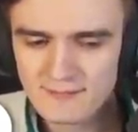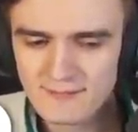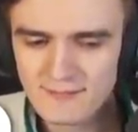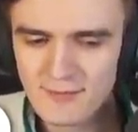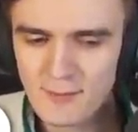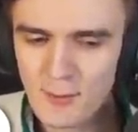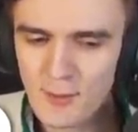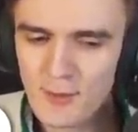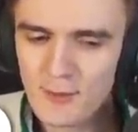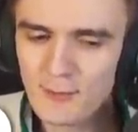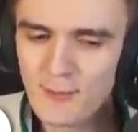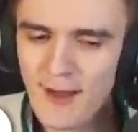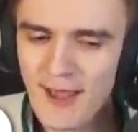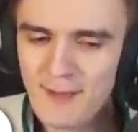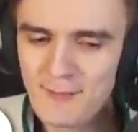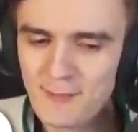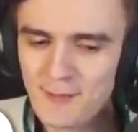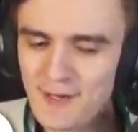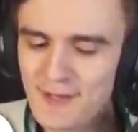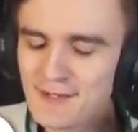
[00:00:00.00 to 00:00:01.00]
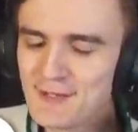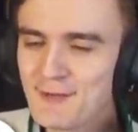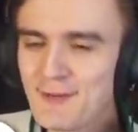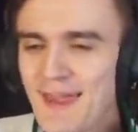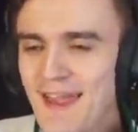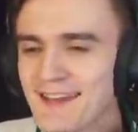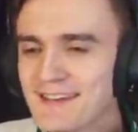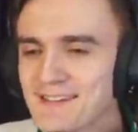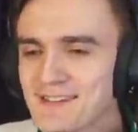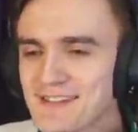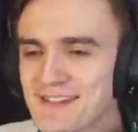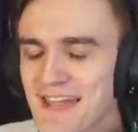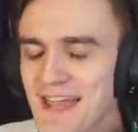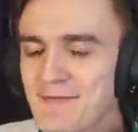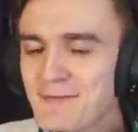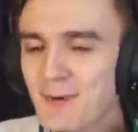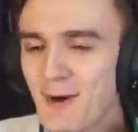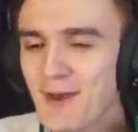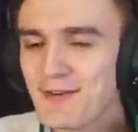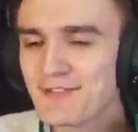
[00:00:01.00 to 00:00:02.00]
Northern Lion, you can't just say
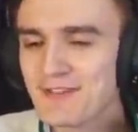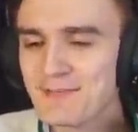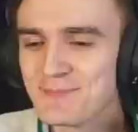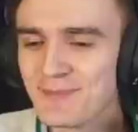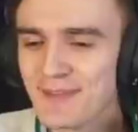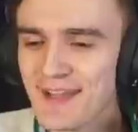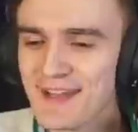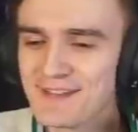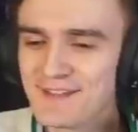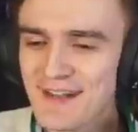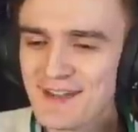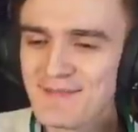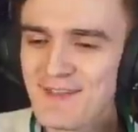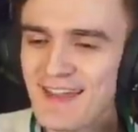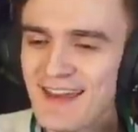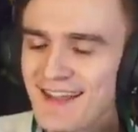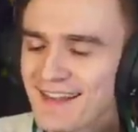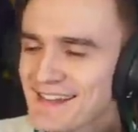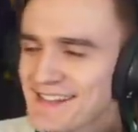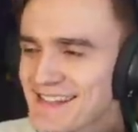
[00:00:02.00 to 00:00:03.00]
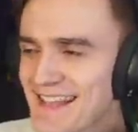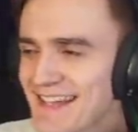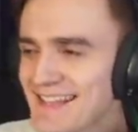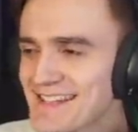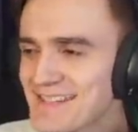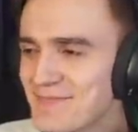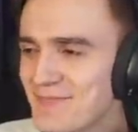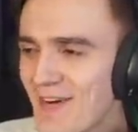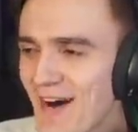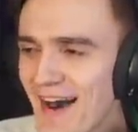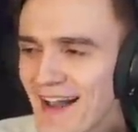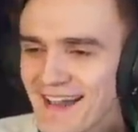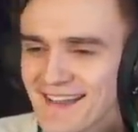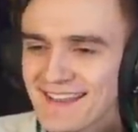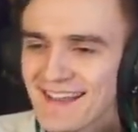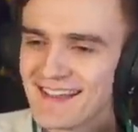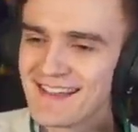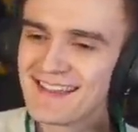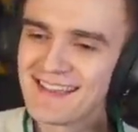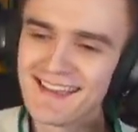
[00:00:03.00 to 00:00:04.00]
one of them played Trackmania because that's
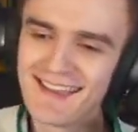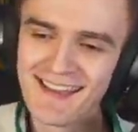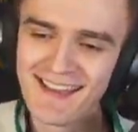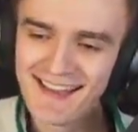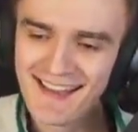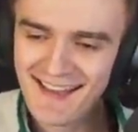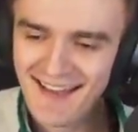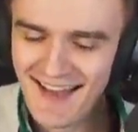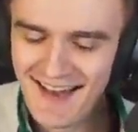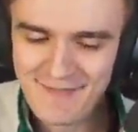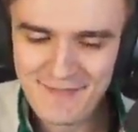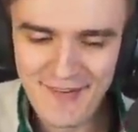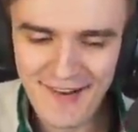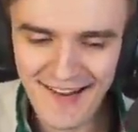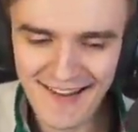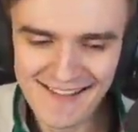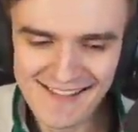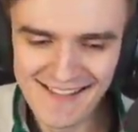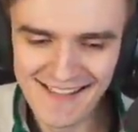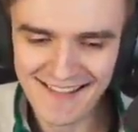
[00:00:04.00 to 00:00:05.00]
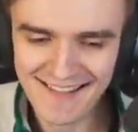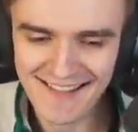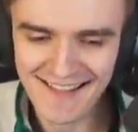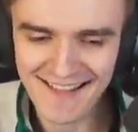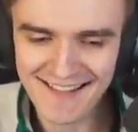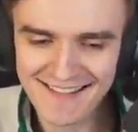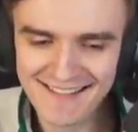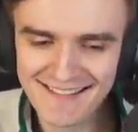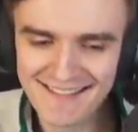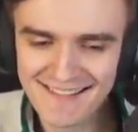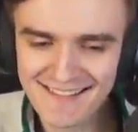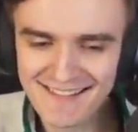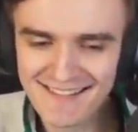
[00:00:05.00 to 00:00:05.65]
I'm biased like that.